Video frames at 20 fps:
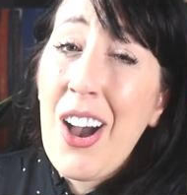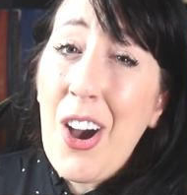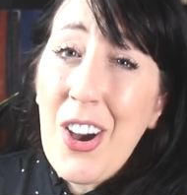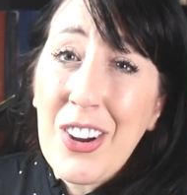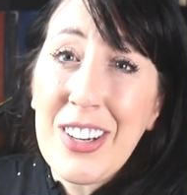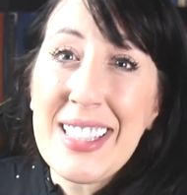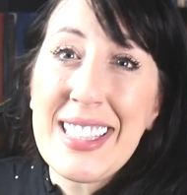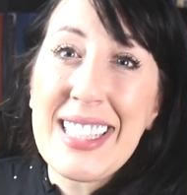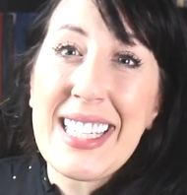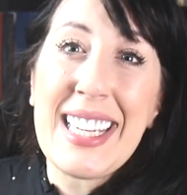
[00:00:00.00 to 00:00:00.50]

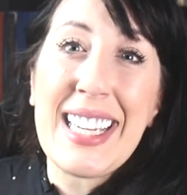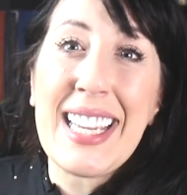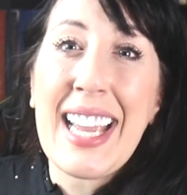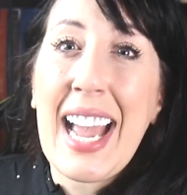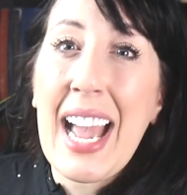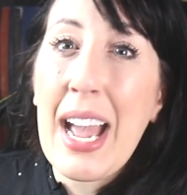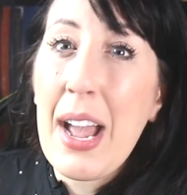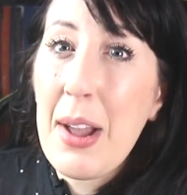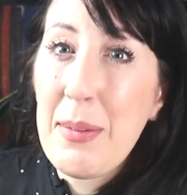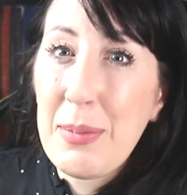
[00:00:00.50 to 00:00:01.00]

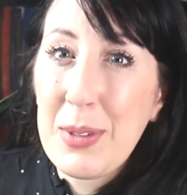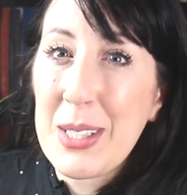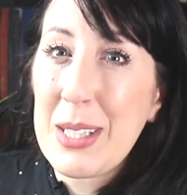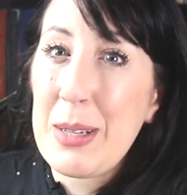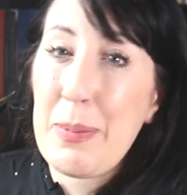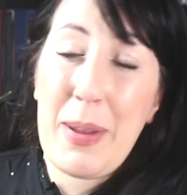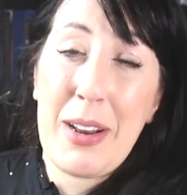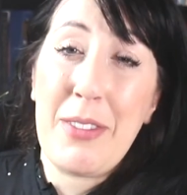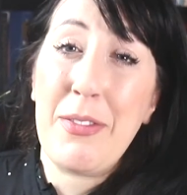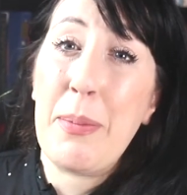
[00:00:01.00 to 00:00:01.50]
honestly, I'm just
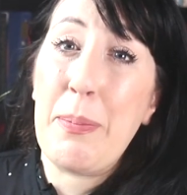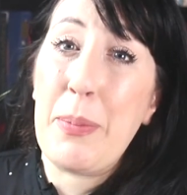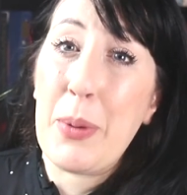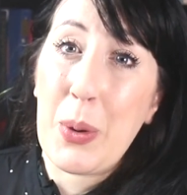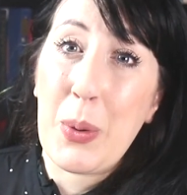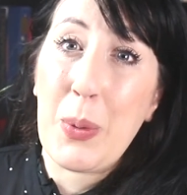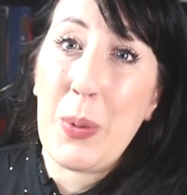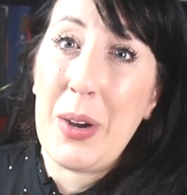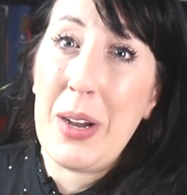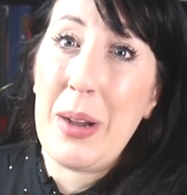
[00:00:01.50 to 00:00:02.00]
a bit of a
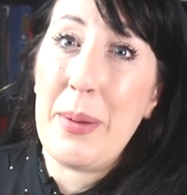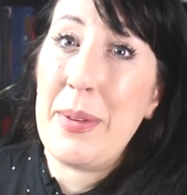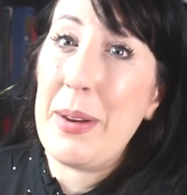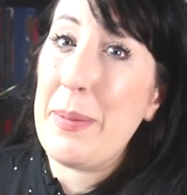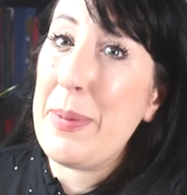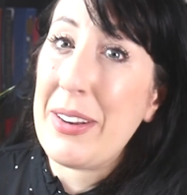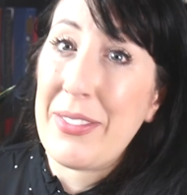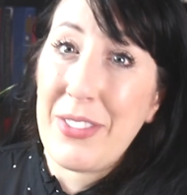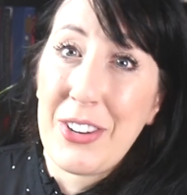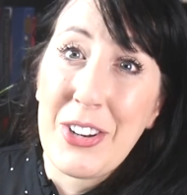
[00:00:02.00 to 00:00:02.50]
bookworm and
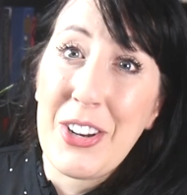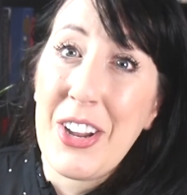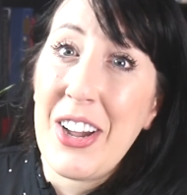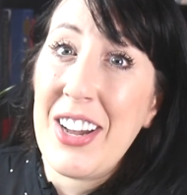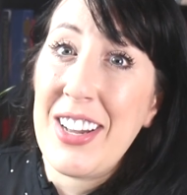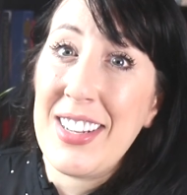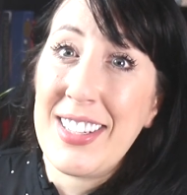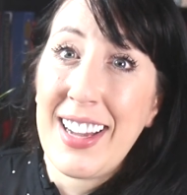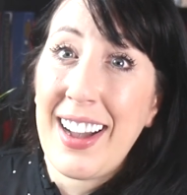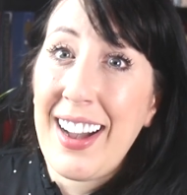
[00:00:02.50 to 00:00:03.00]
a bit of a
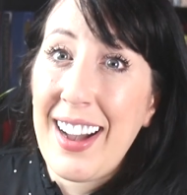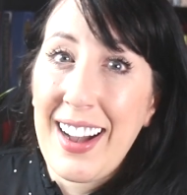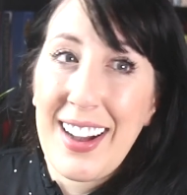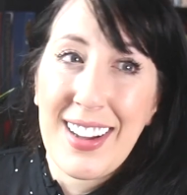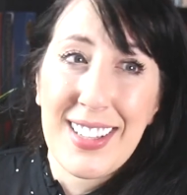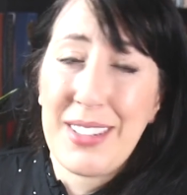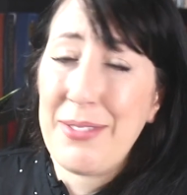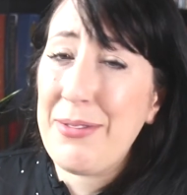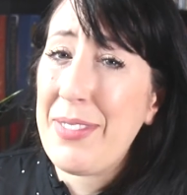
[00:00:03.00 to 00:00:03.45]
nerd at heart.